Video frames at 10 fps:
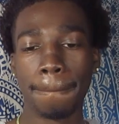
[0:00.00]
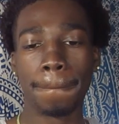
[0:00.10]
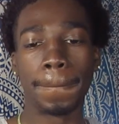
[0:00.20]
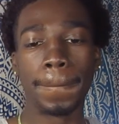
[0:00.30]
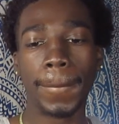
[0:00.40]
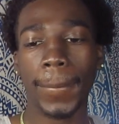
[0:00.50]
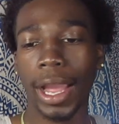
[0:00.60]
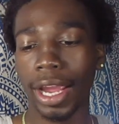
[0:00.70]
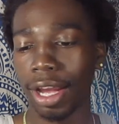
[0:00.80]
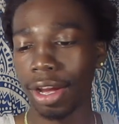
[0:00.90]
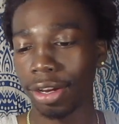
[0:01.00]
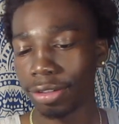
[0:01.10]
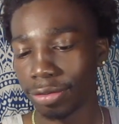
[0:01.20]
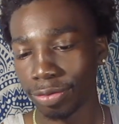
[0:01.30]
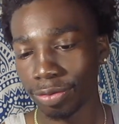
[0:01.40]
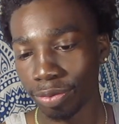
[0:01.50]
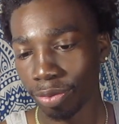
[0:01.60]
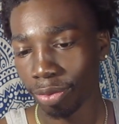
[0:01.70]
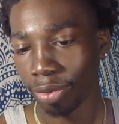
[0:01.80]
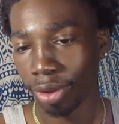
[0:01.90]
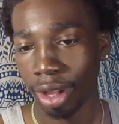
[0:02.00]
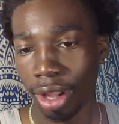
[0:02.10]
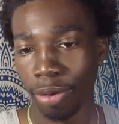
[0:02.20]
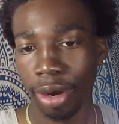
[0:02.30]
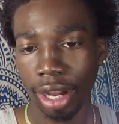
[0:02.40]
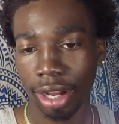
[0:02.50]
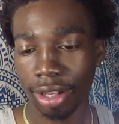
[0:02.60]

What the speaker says: y'all? Hey, y'all. Where